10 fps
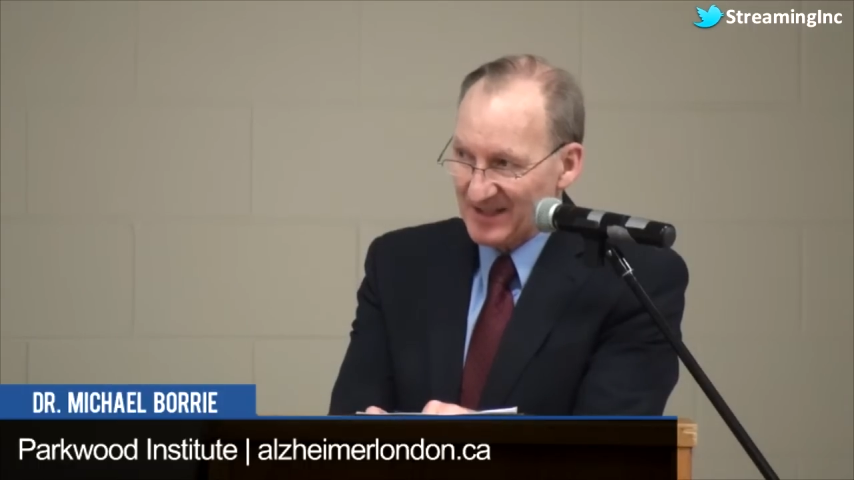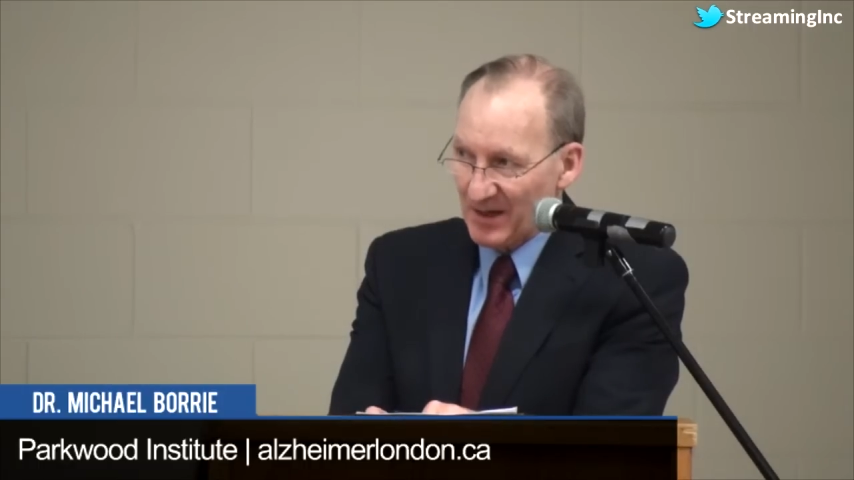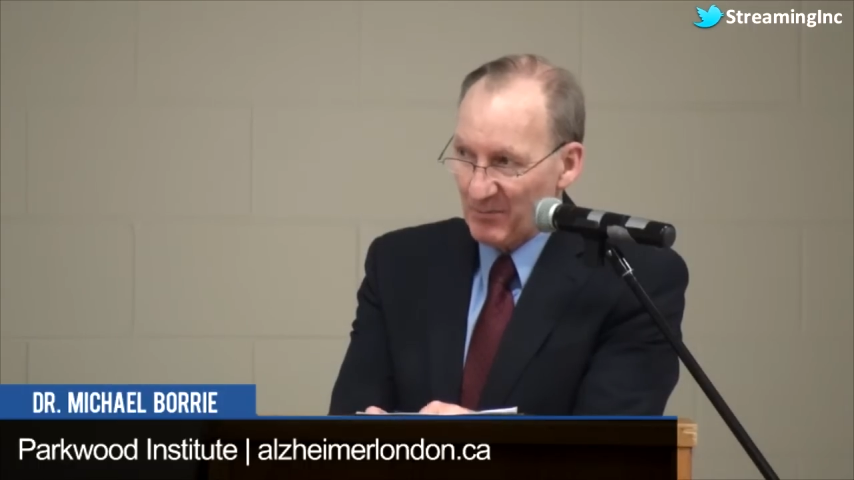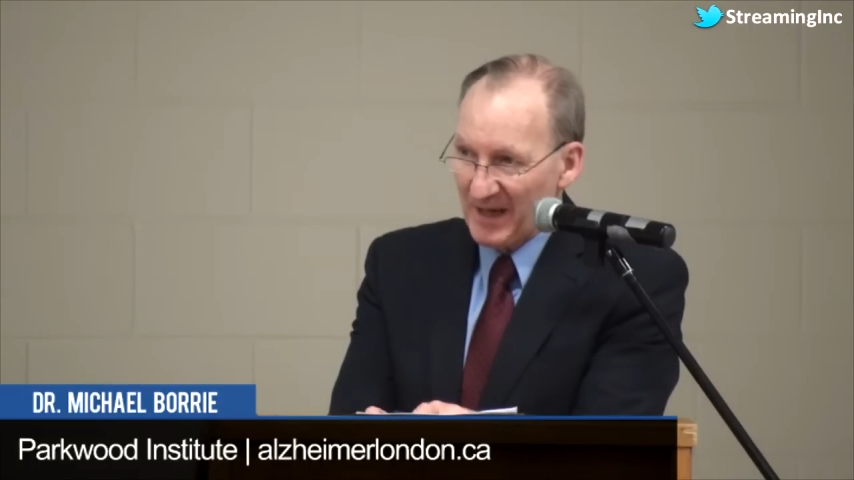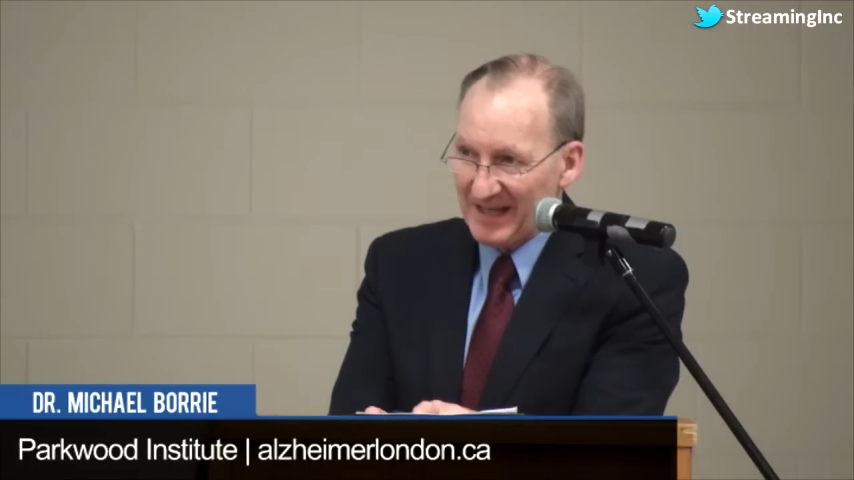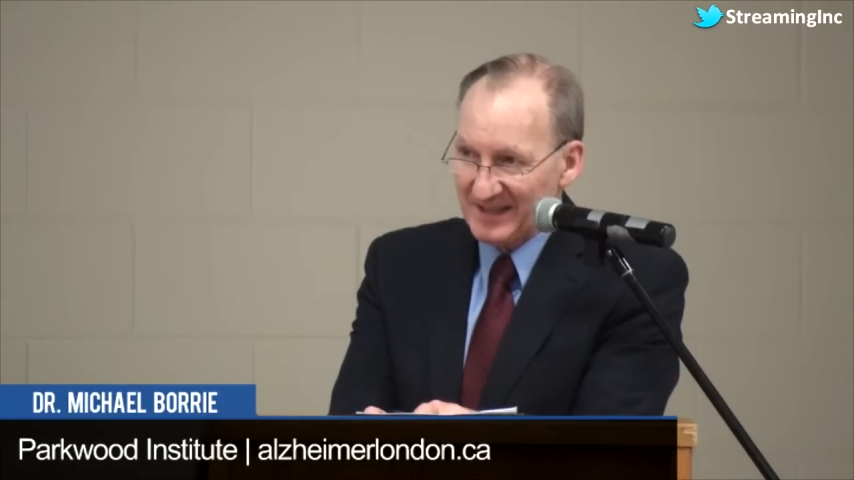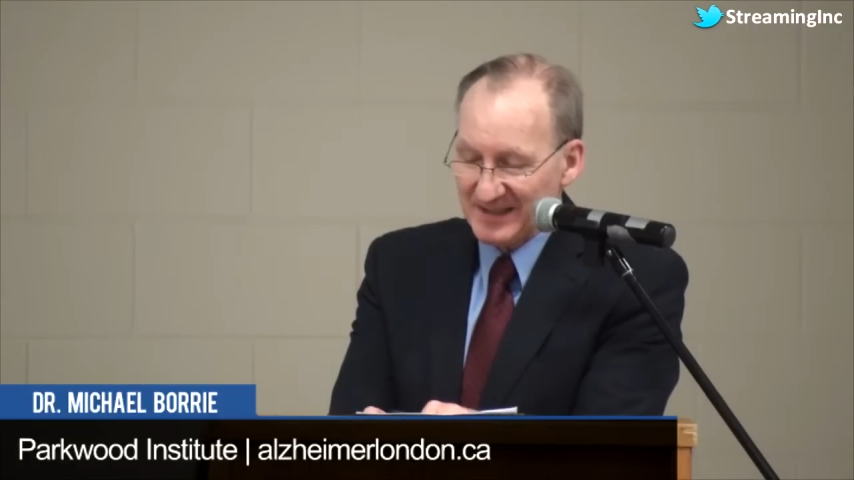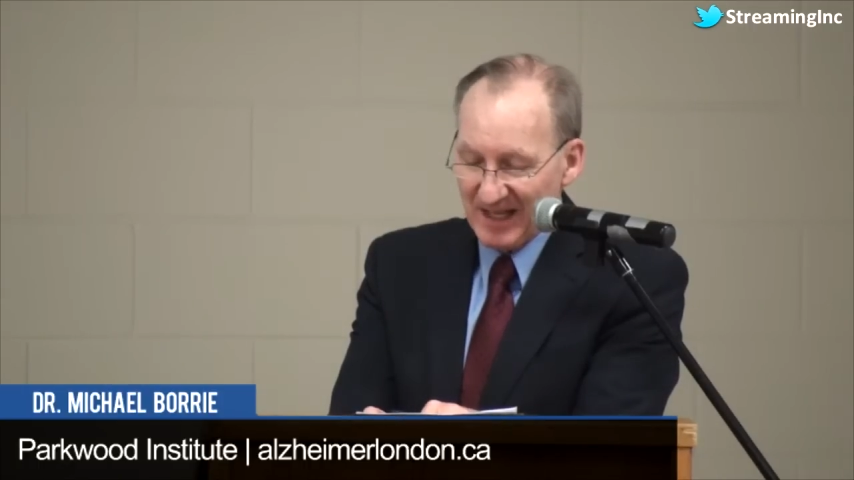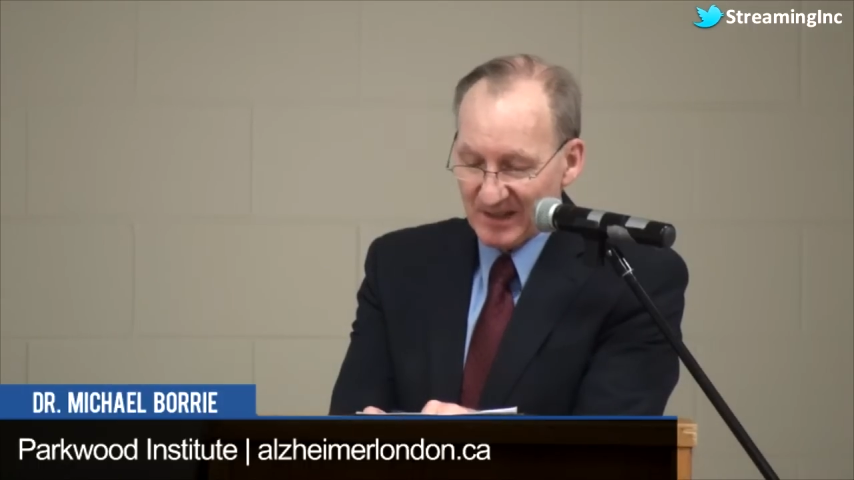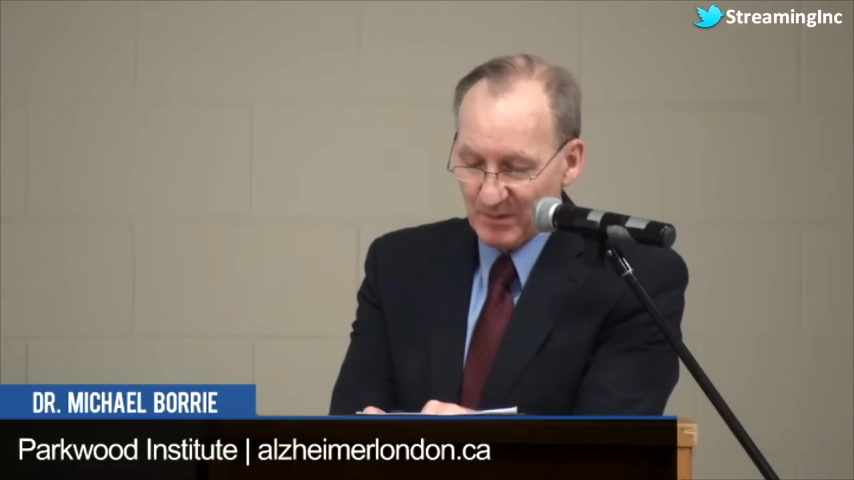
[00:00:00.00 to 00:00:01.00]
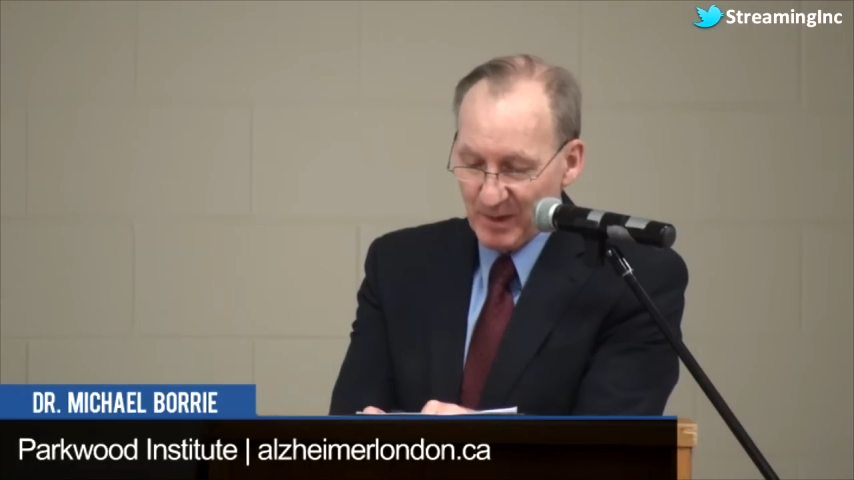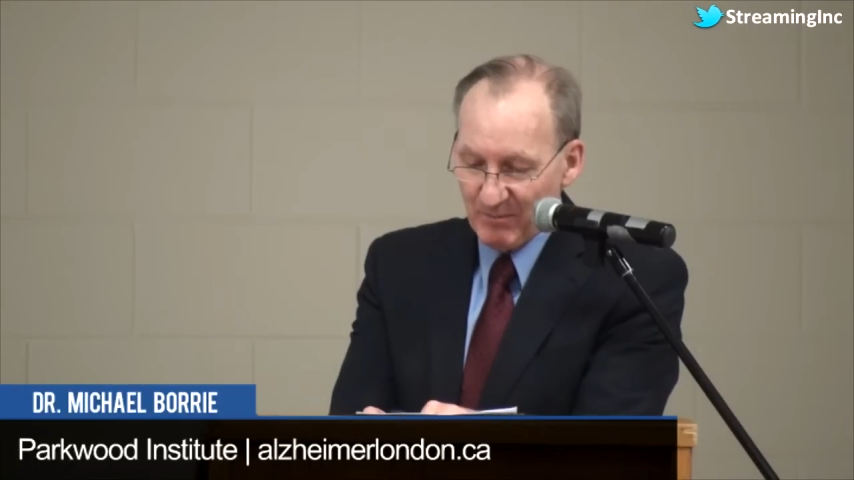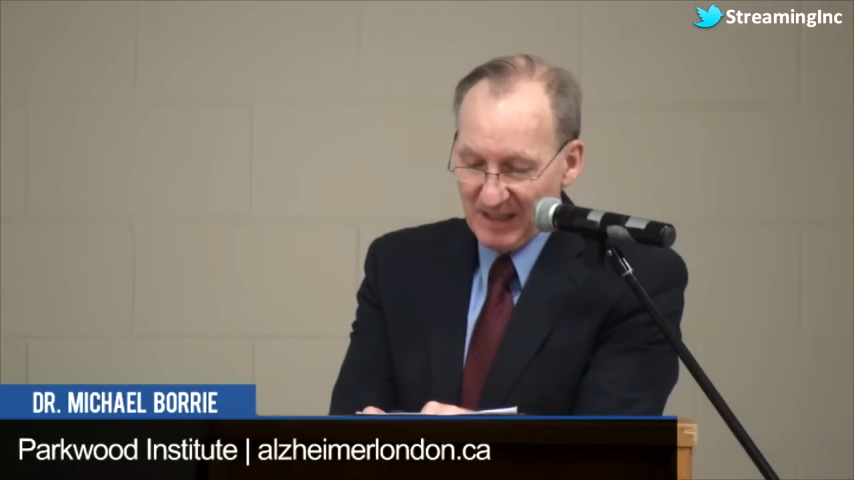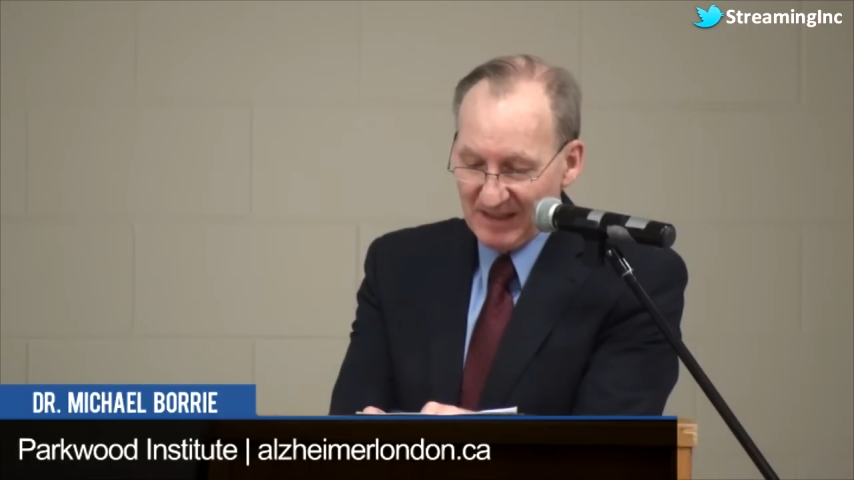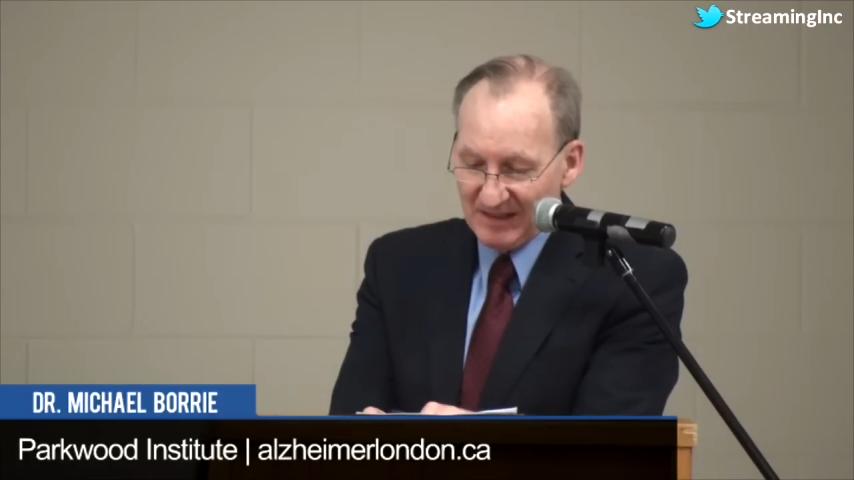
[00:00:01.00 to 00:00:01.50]
Now, by intact we
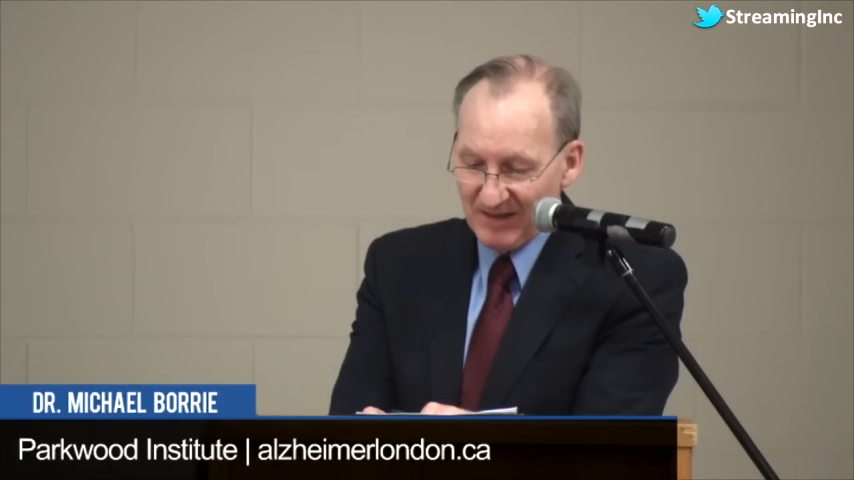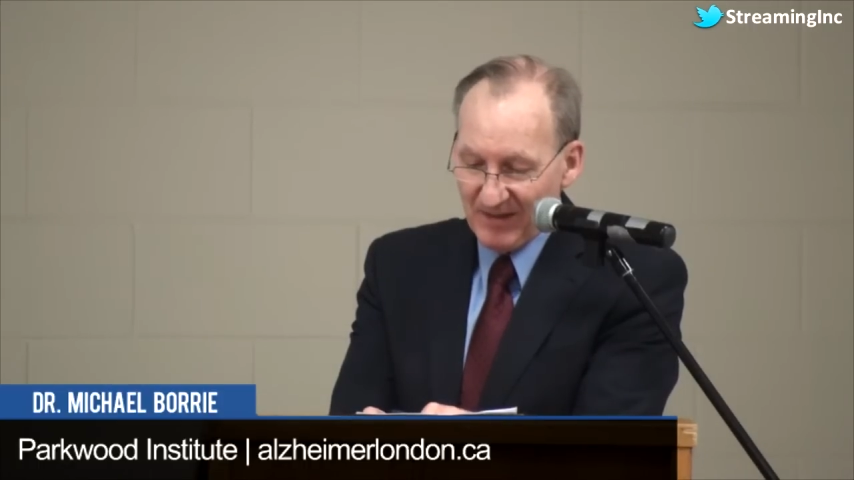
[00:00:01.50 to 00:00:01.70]
mean